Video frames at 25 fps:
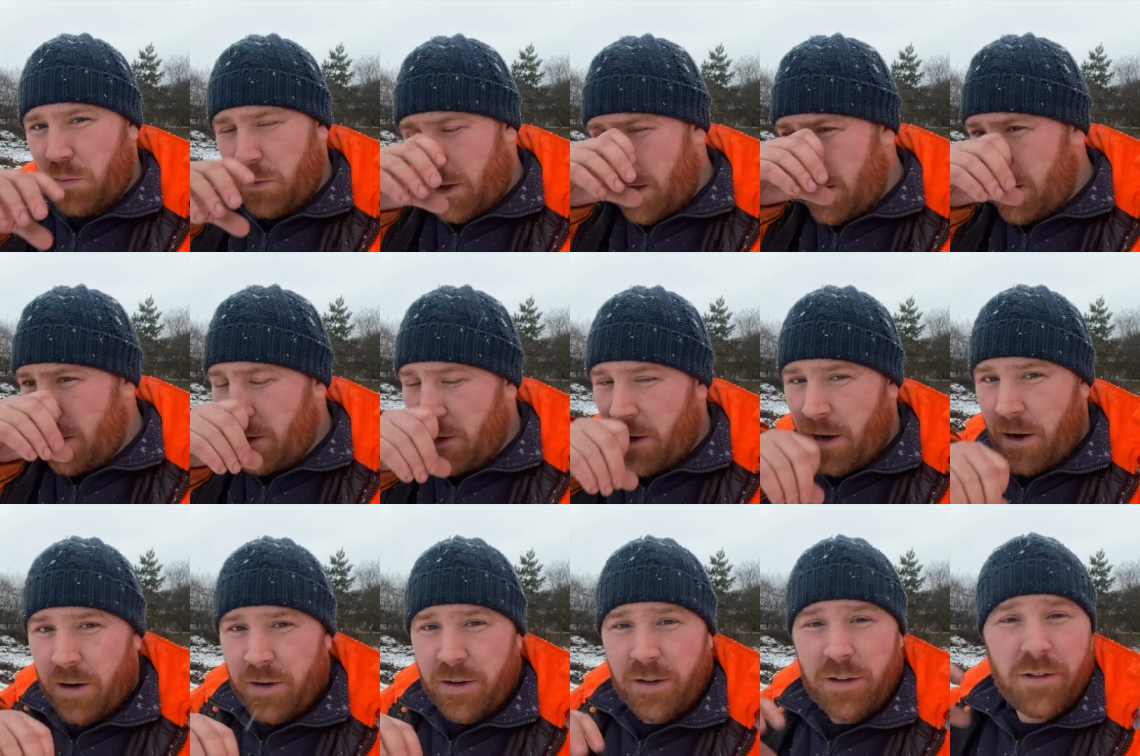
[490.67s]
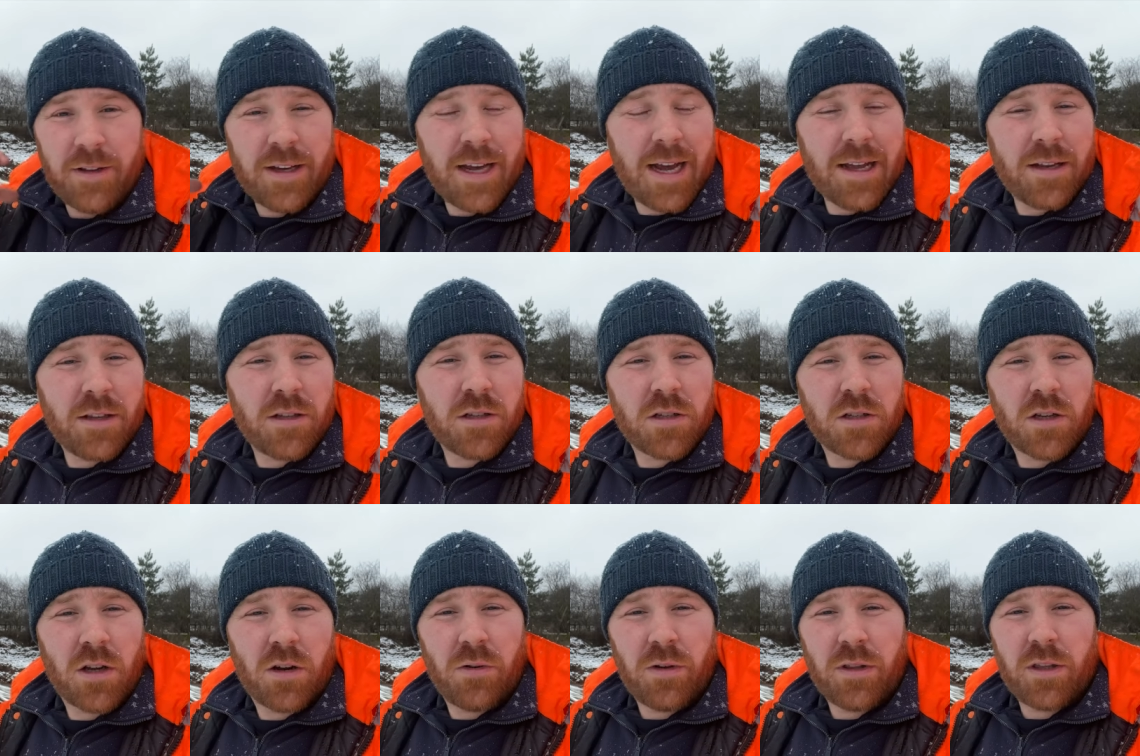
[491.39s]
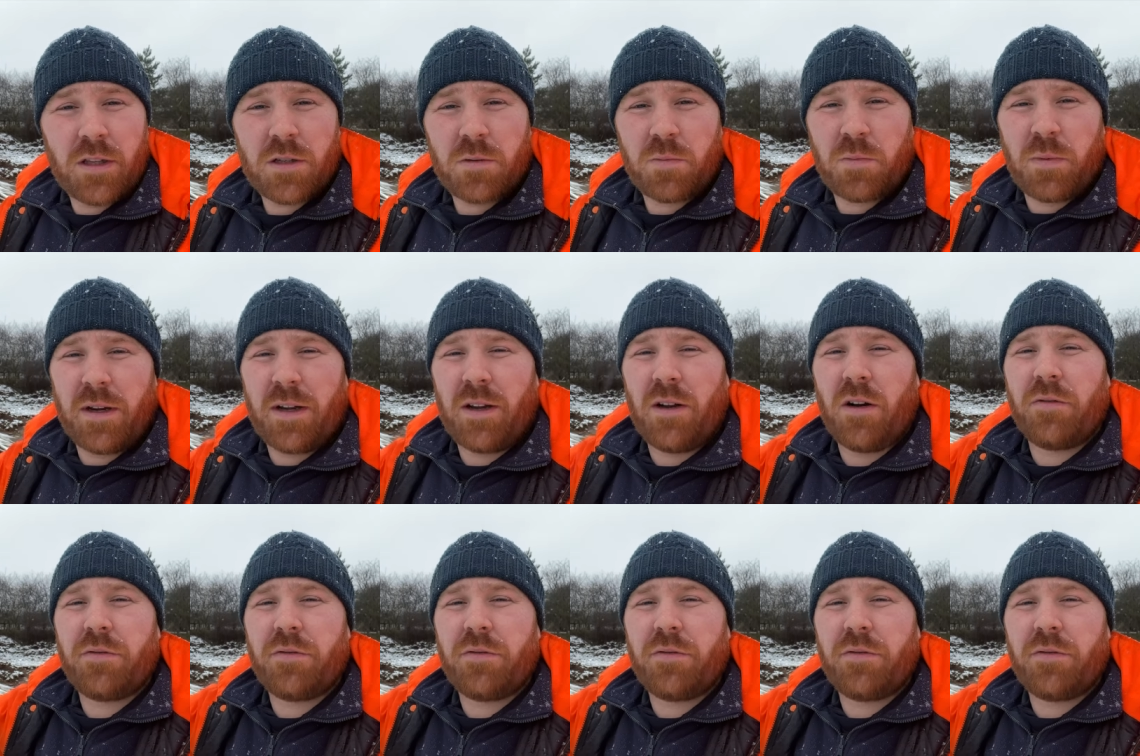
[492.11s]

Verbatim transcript: within your garden, you can sow in the spring.